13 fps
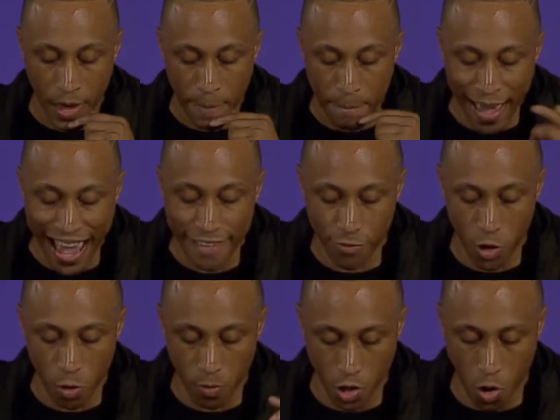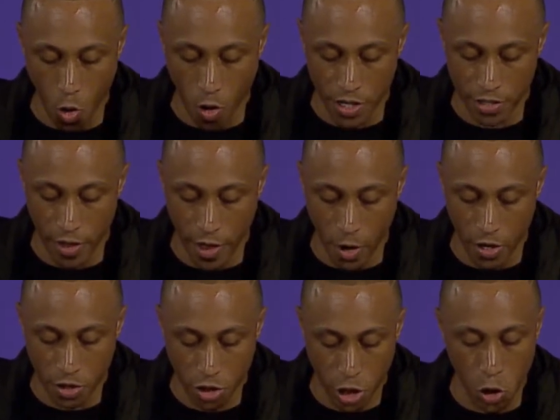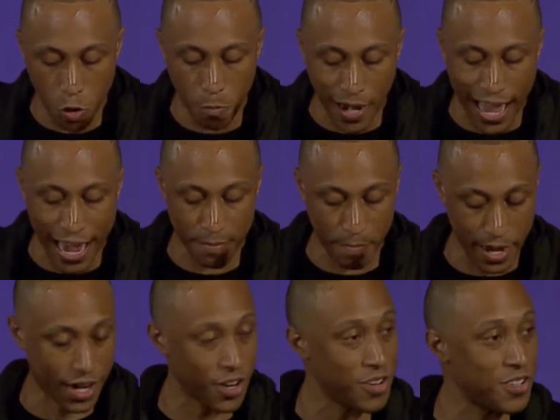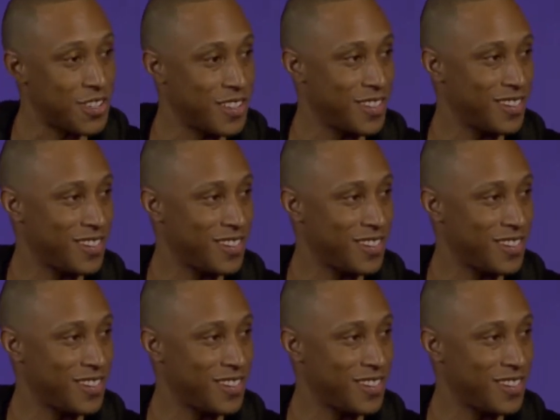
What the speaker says: Matthew records that there were 2 blind beggars,